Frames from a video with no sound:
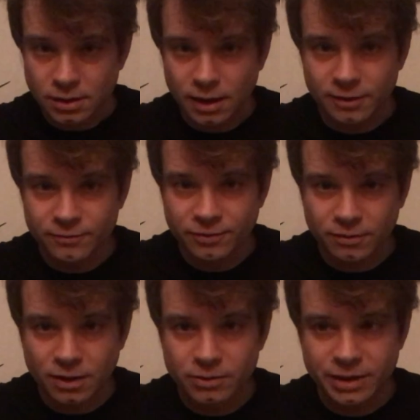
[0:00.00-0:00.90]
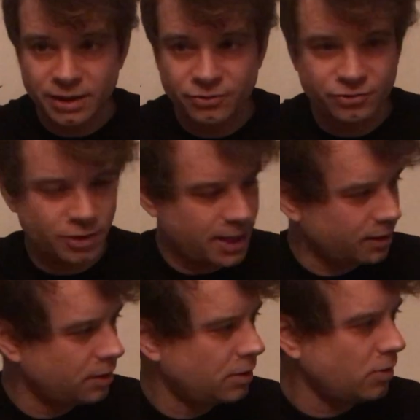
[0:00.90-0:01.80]
of the low E
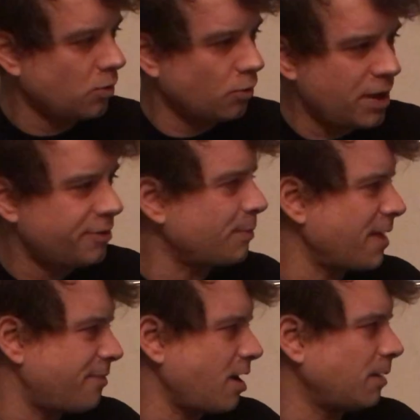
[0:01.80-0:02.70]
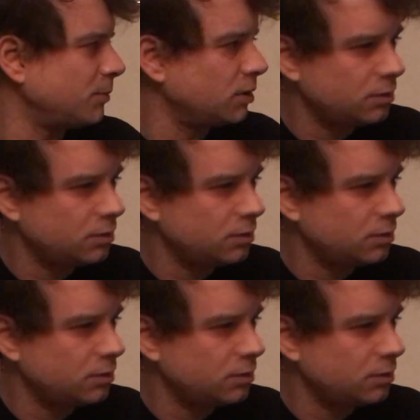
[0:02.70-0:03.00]
string with my thumb.